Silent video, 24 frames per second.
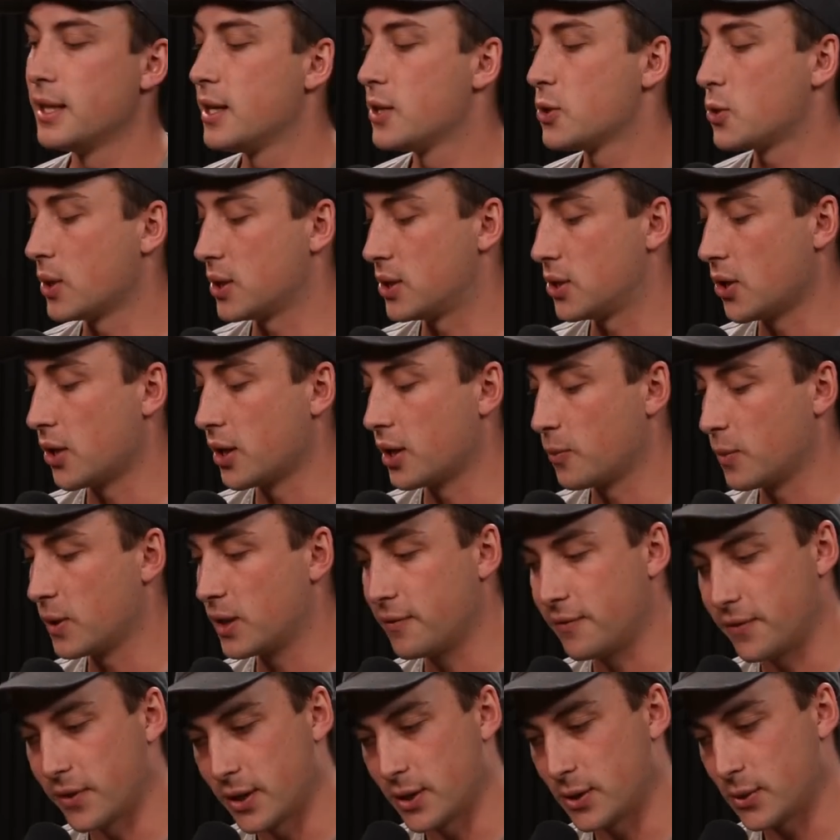So I started with
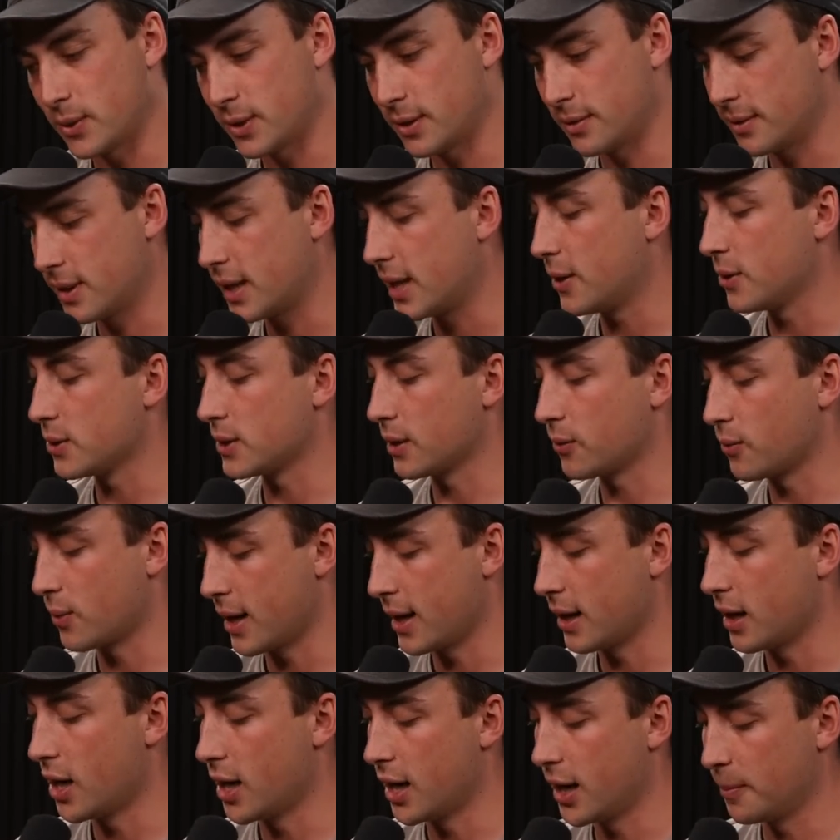the first one. I was like,
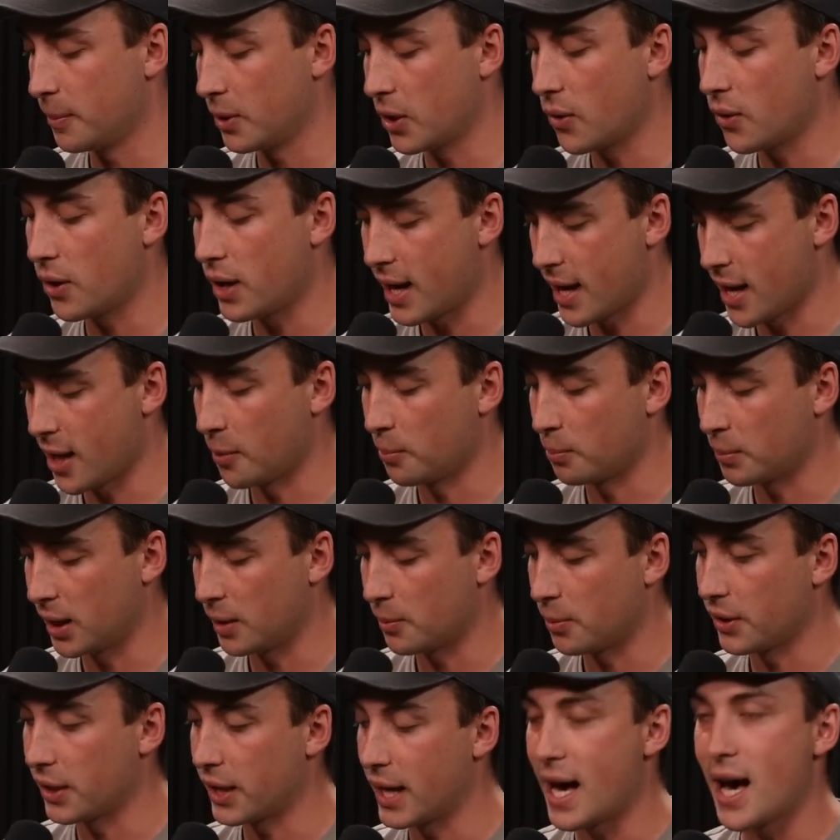right, I'm going to help
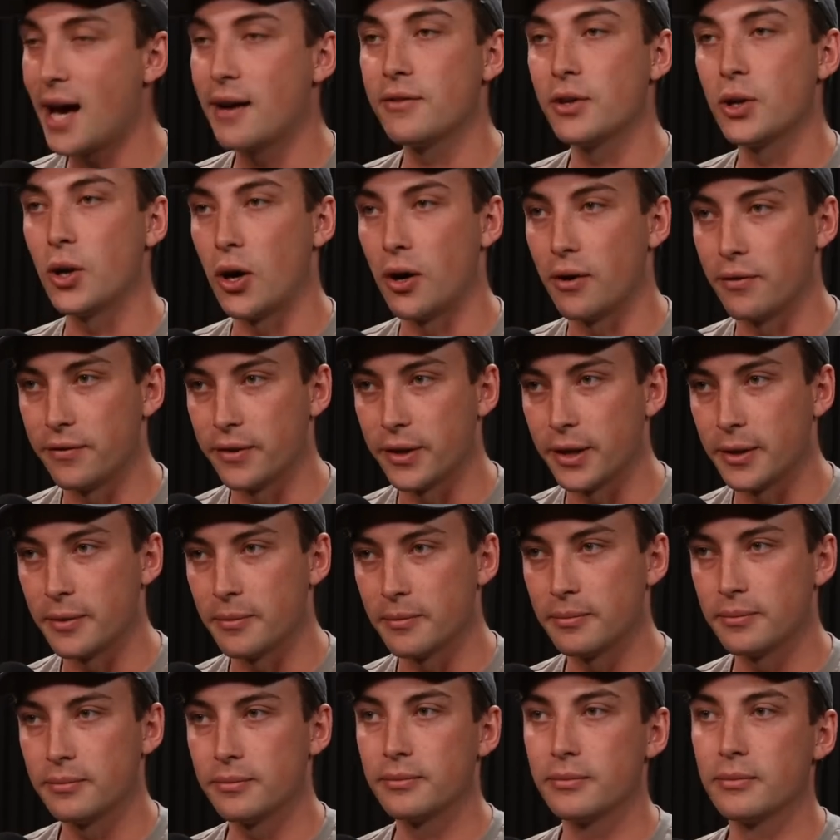people that have an offer
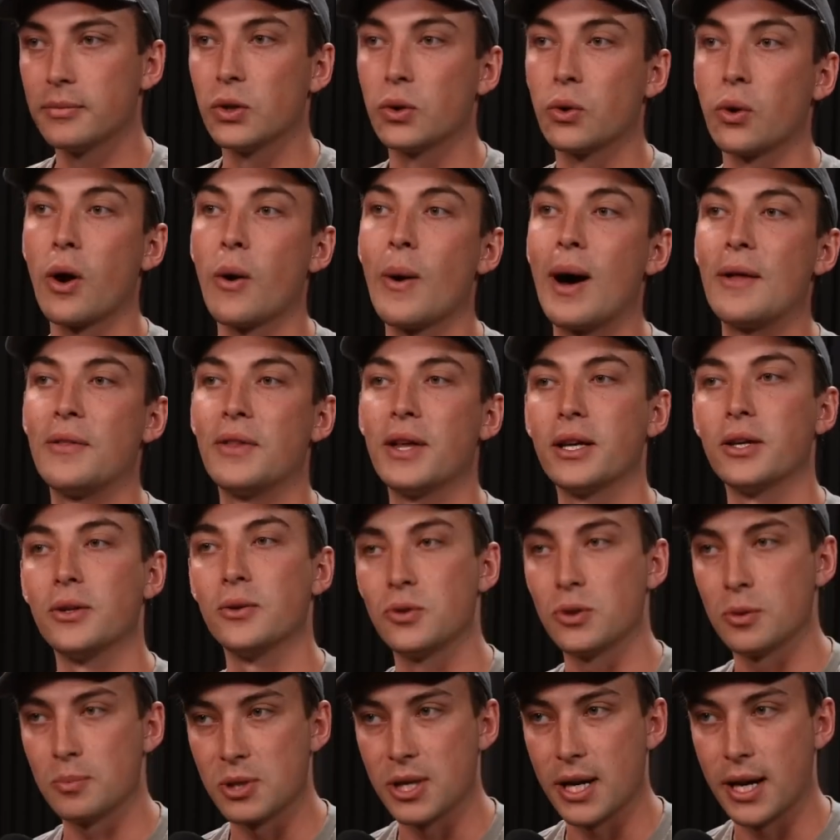grow out their
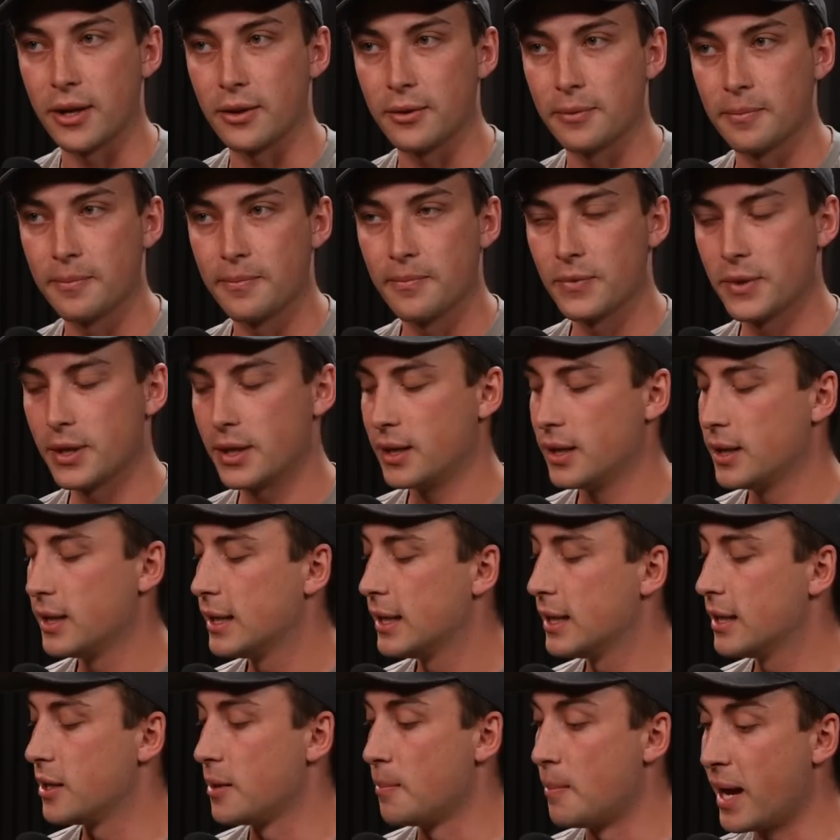YouTube channel.
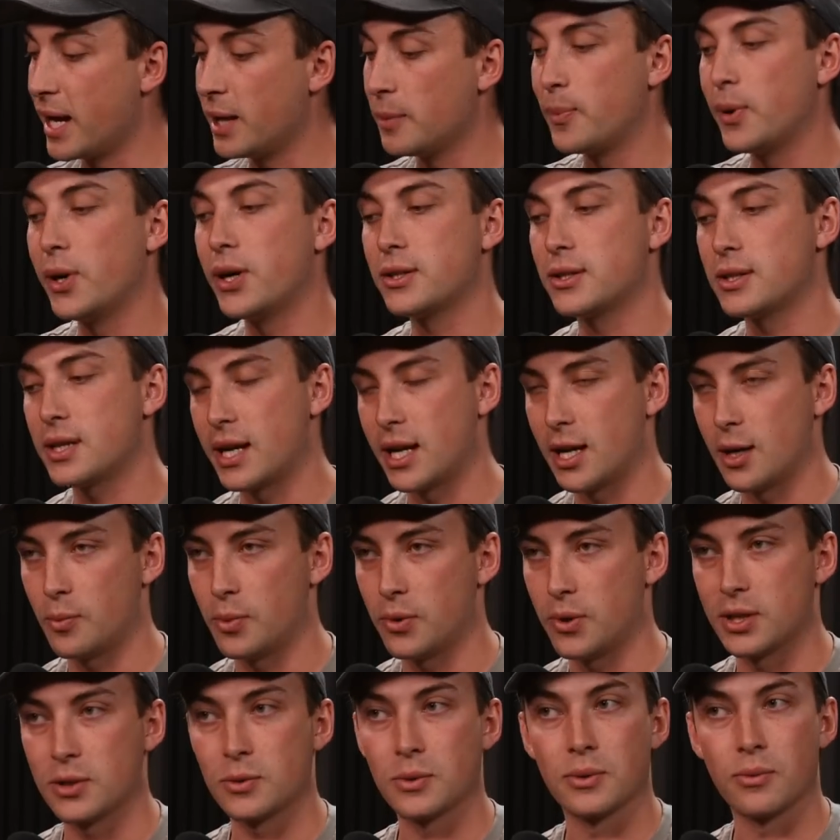The main person to help
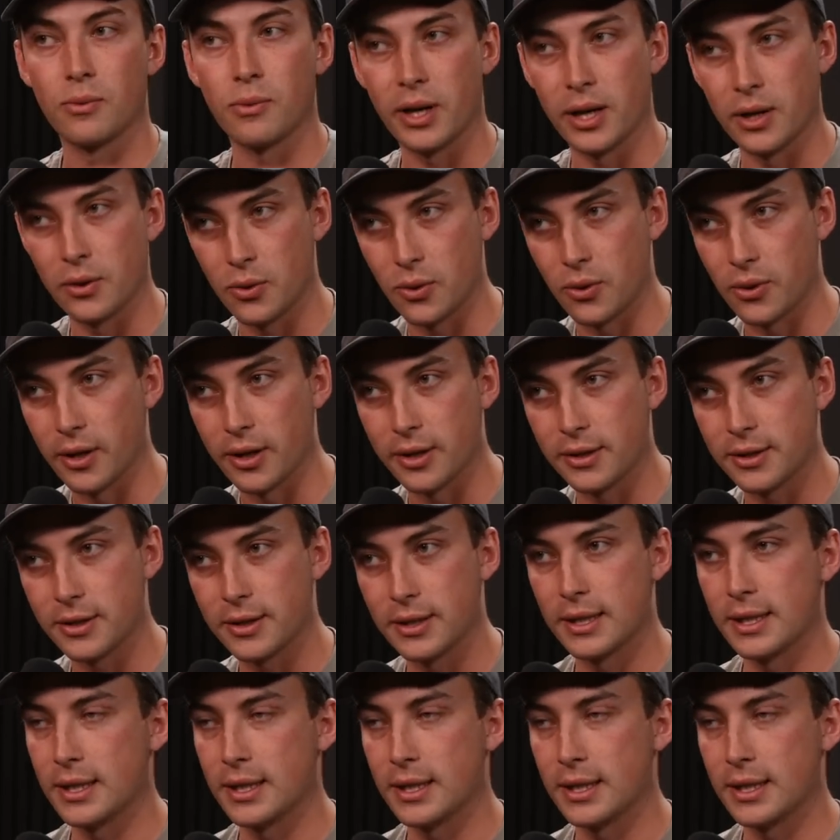with this was Rian Doris.